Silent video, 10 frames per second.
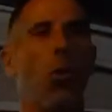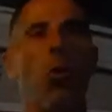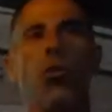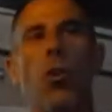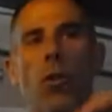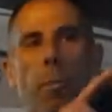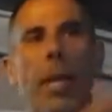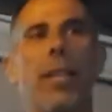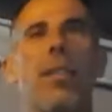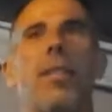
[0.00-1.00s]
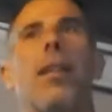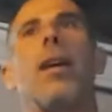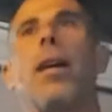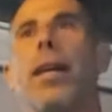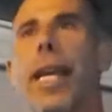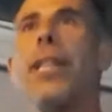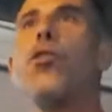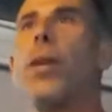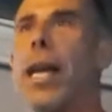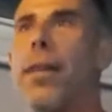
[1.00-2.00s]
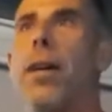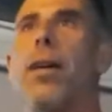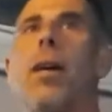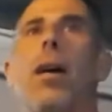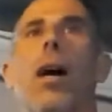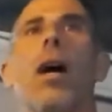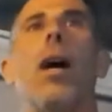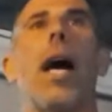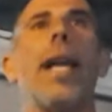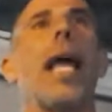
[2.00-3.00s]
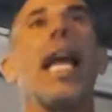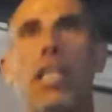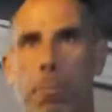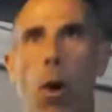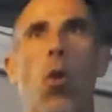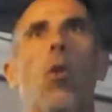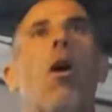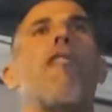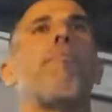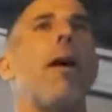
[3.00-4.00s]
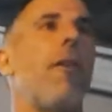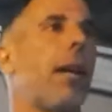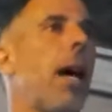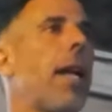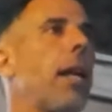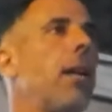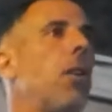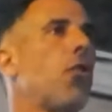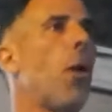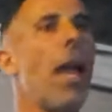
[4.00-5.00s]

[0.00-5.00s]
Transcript: It's also the biggest get together uh, and expo of paragliding.